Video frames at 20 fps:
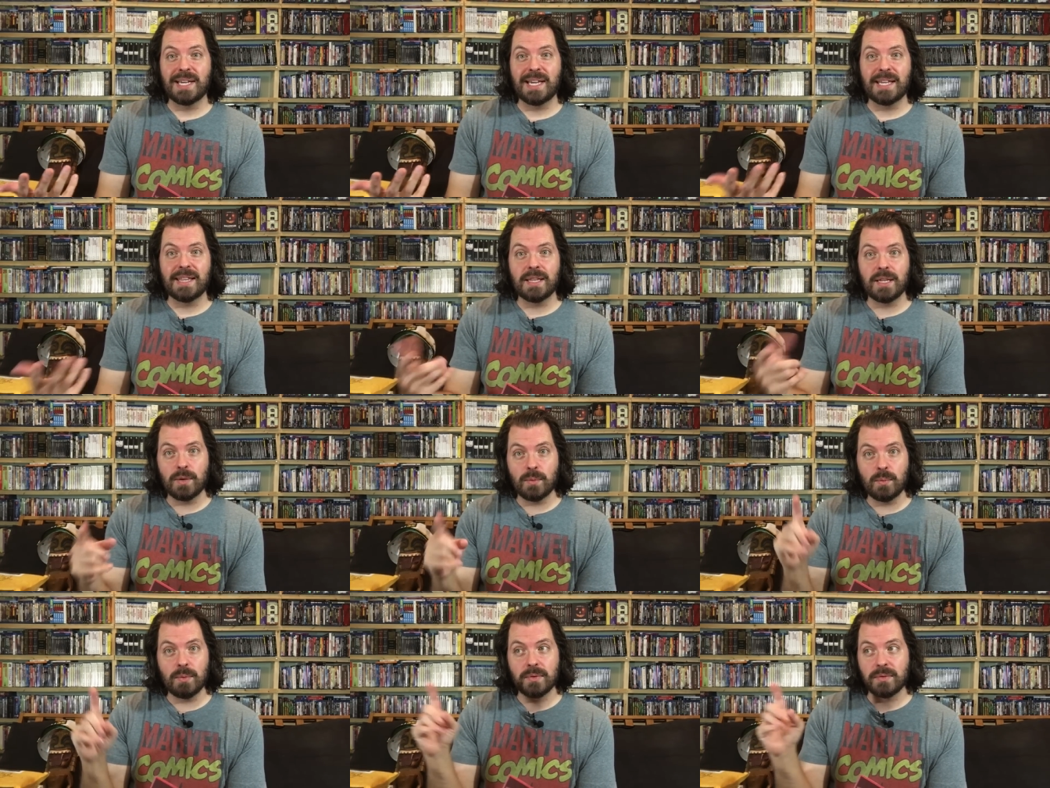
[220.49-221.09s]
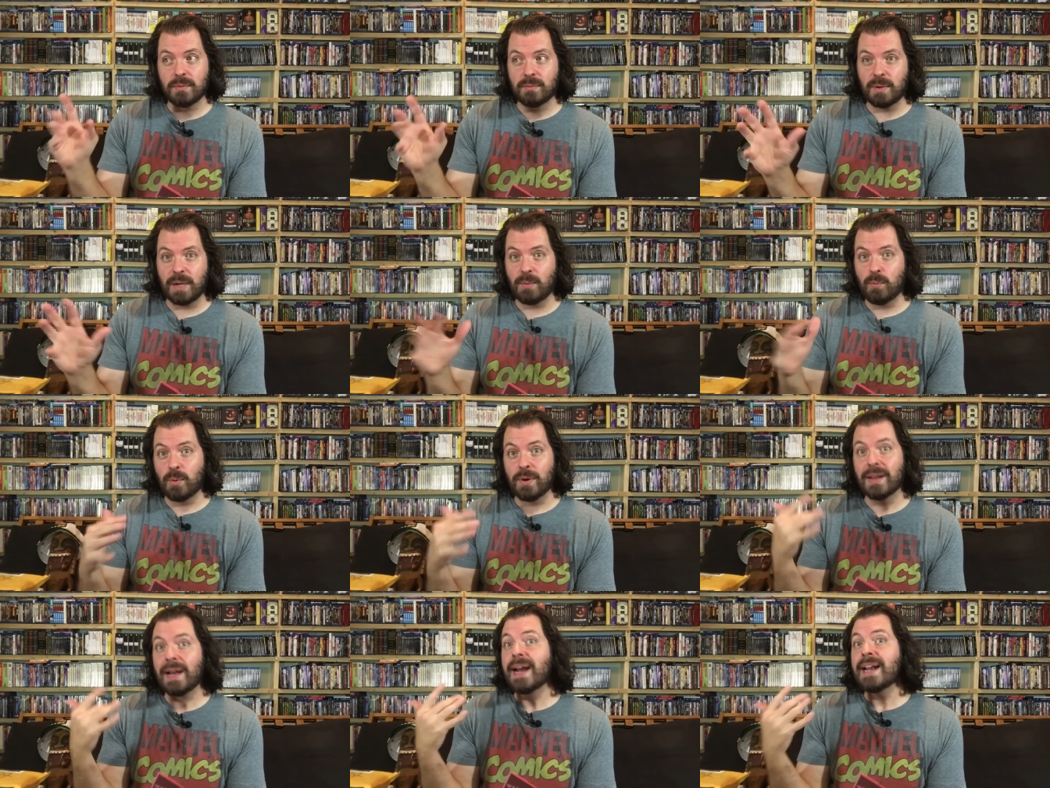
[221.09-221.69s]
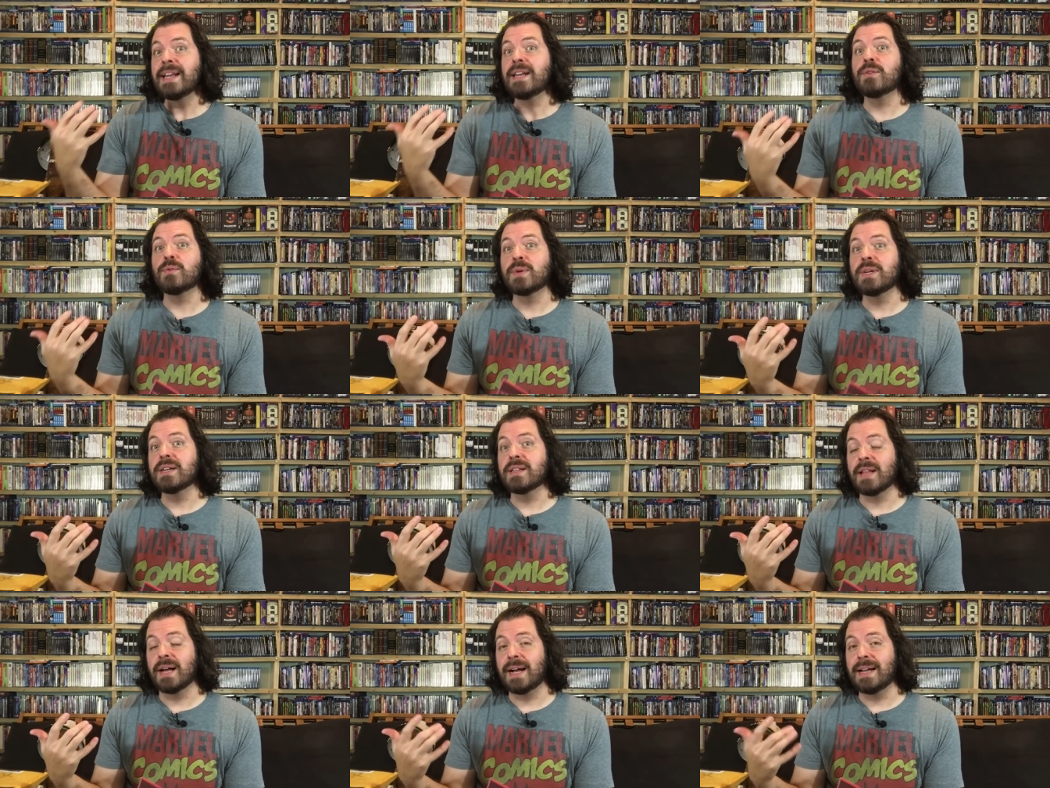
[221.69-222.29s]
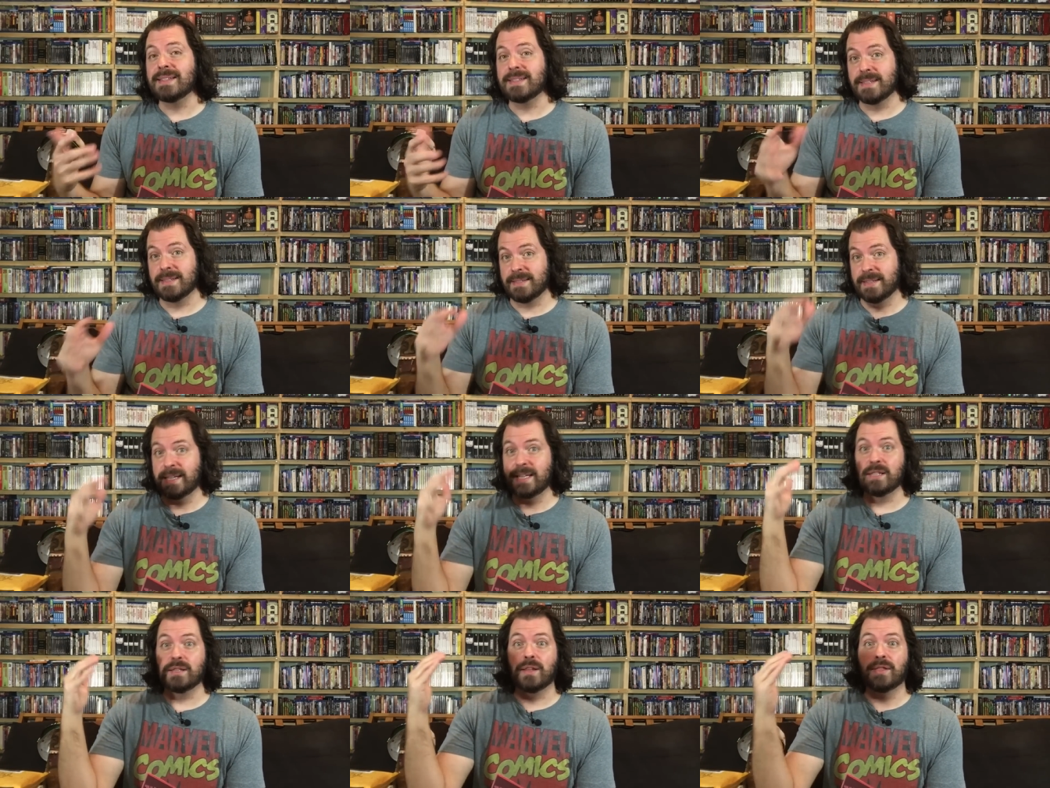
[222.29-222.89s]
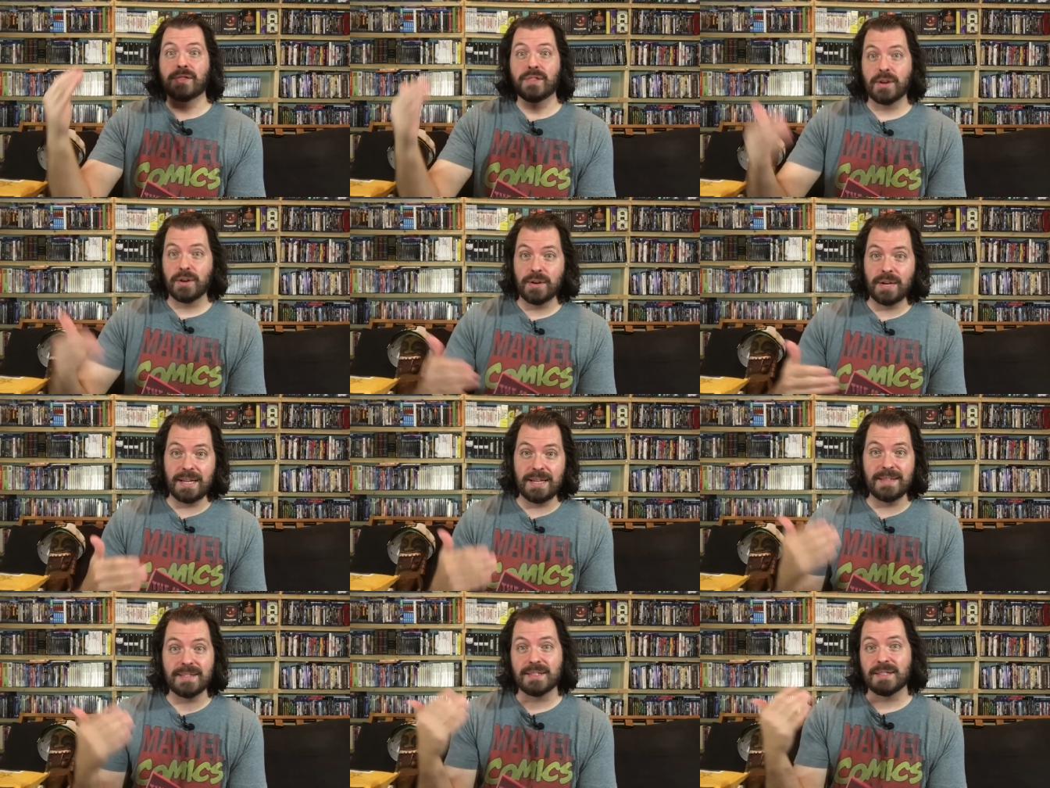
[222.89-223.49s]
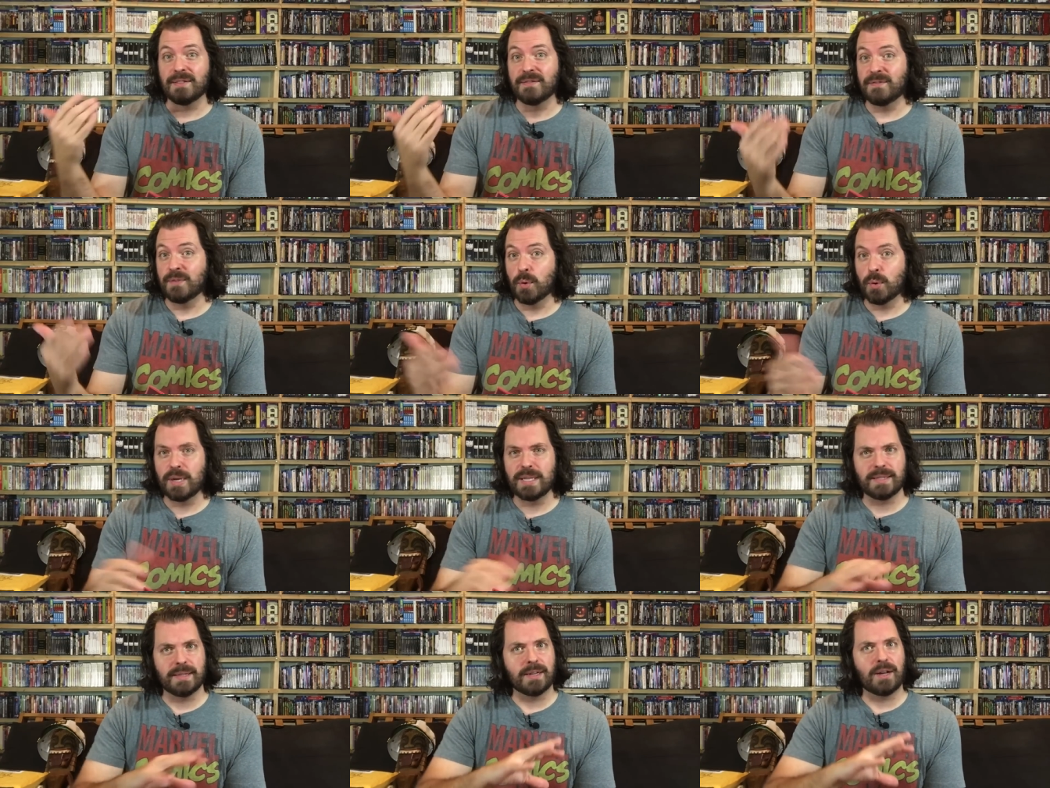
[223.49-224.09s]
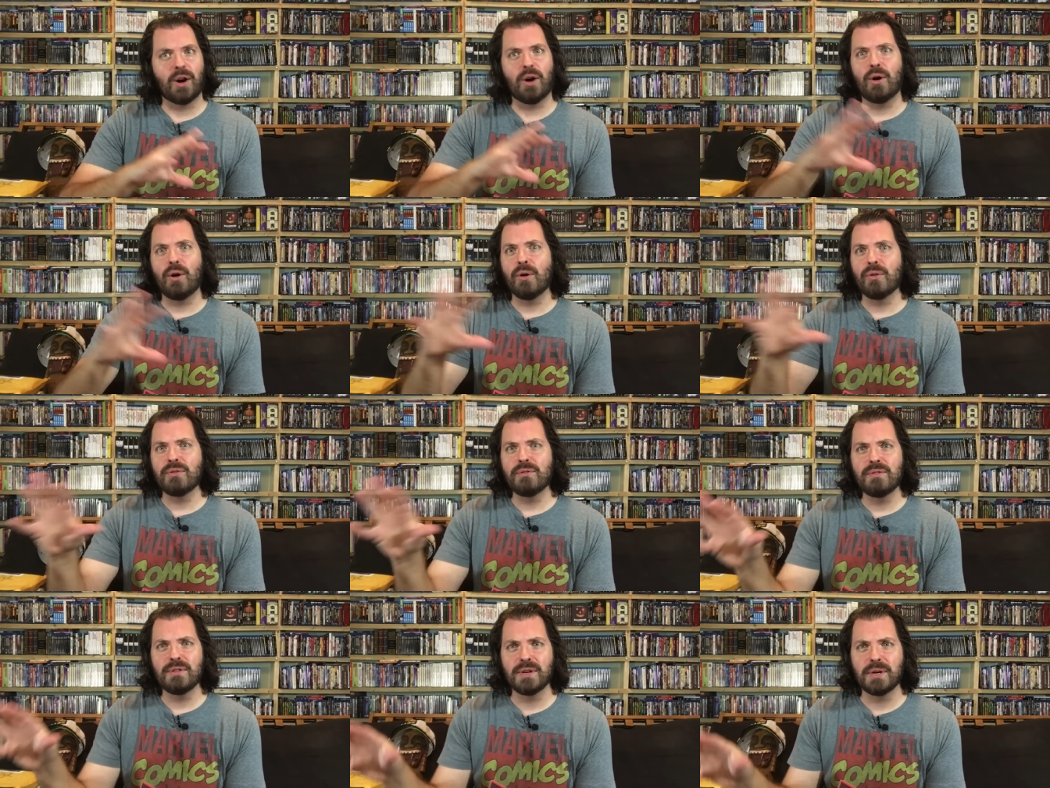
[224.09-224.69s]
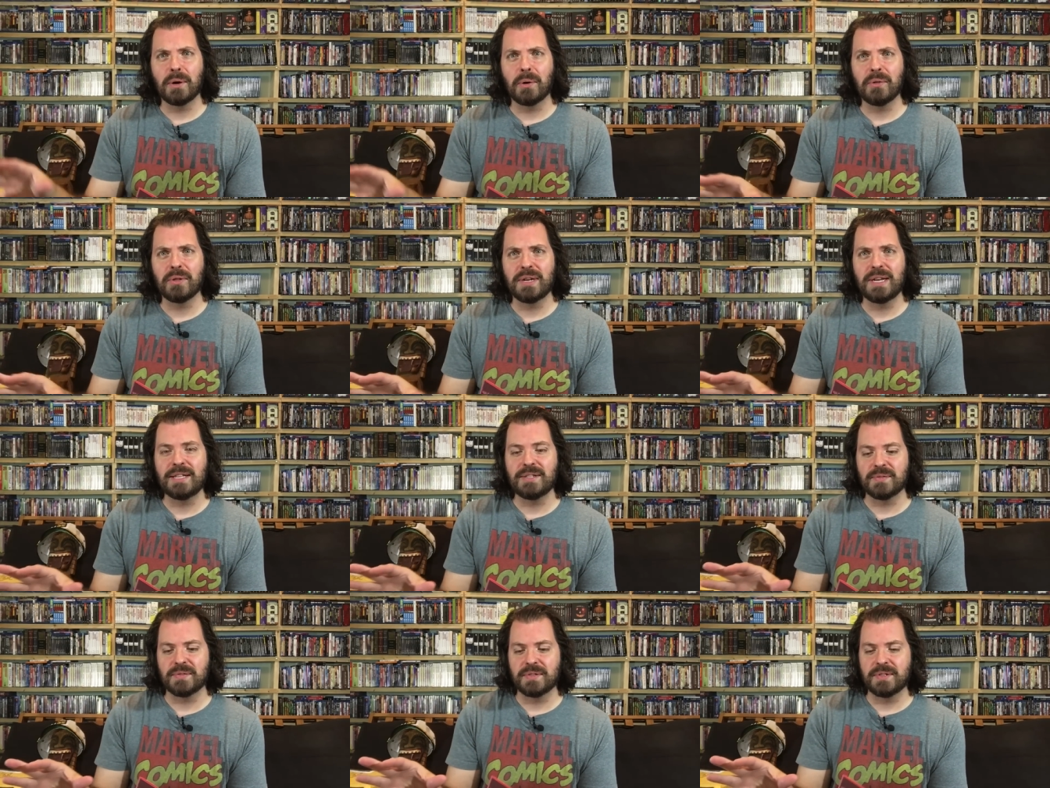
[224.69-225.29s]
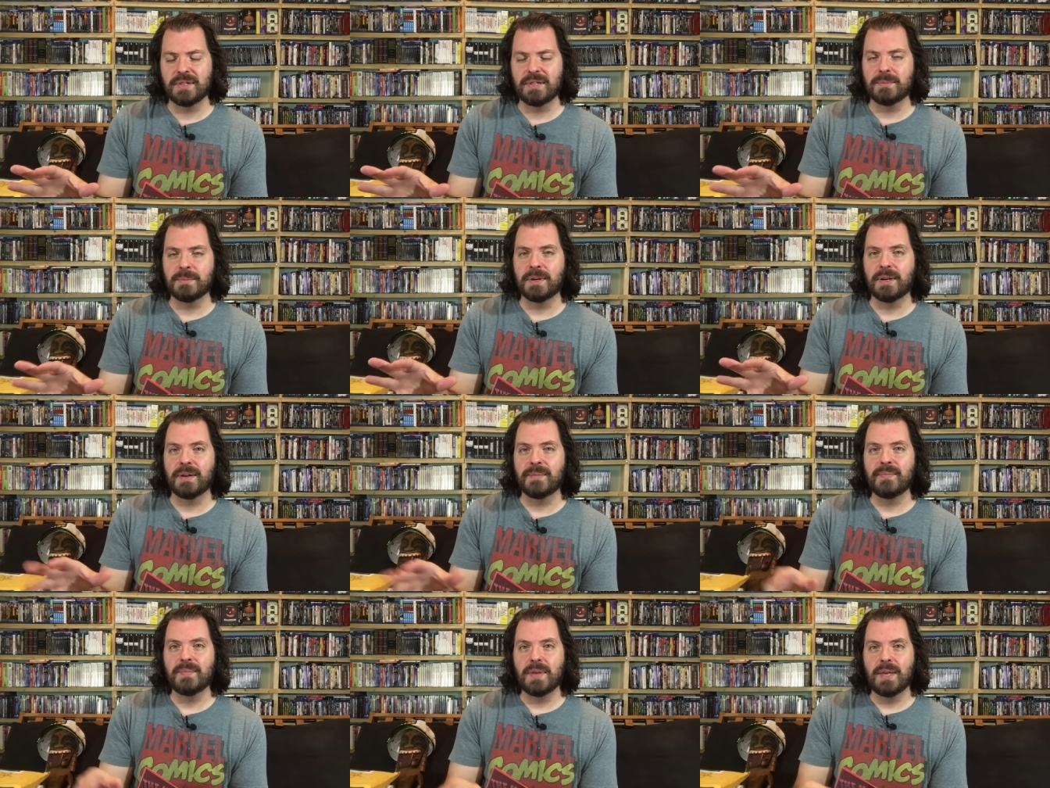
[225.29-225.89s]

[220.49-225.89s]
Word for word: and there were, like, what I didn't realize is, like, in the 30s and the 40s, like all through the golden age of cinema,